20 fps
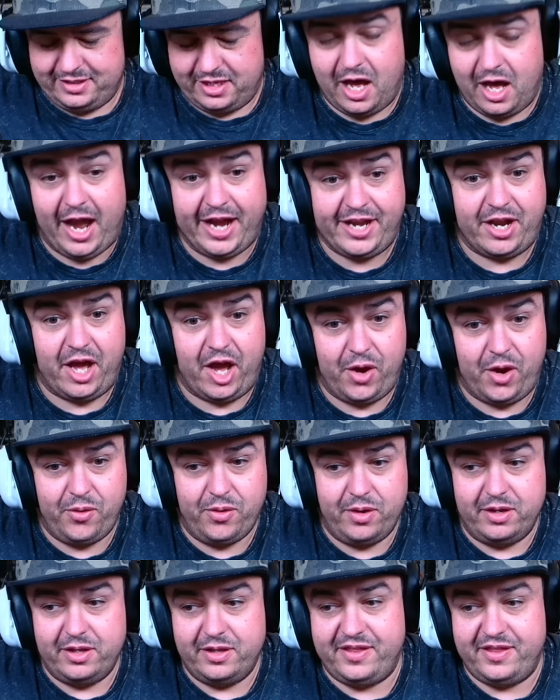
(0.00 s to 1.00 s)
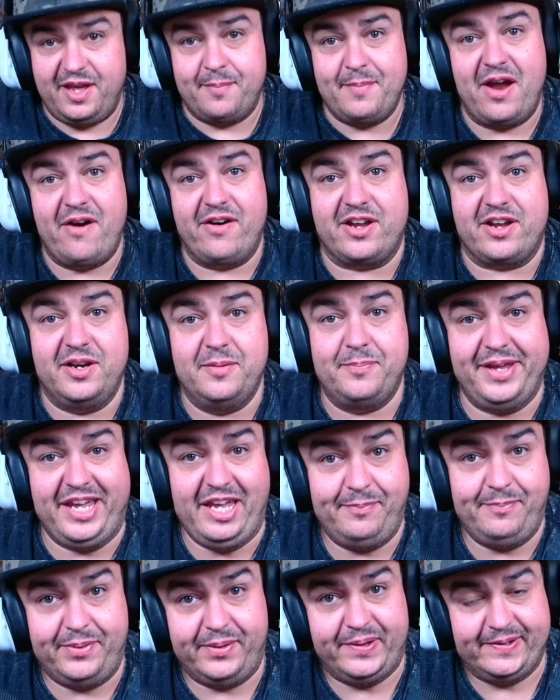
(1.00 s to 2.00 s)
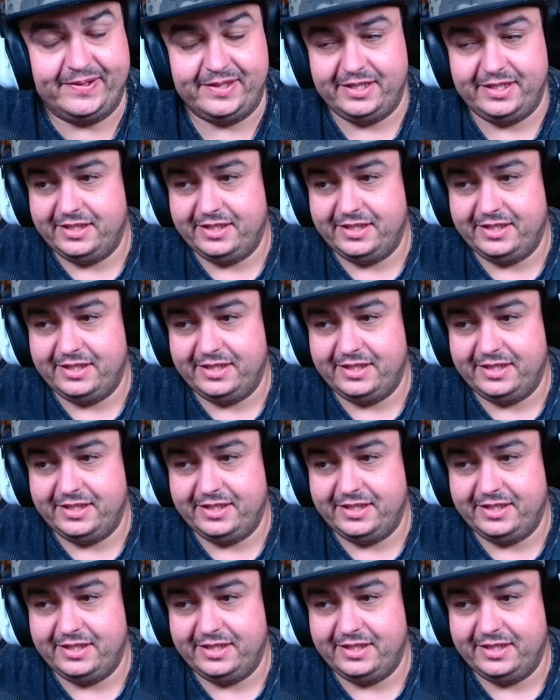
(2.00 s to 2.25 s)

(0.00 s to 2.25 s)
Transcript: I know, the American people.